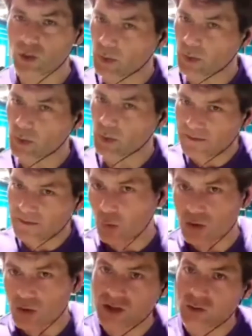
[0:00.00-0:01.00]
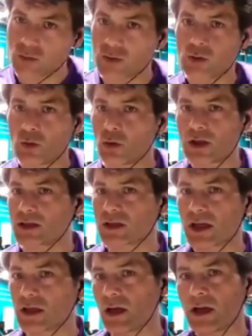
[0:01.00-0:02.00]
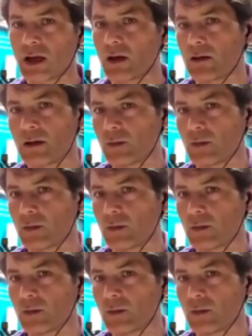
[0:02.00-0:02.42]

be forced into a corner to say, no,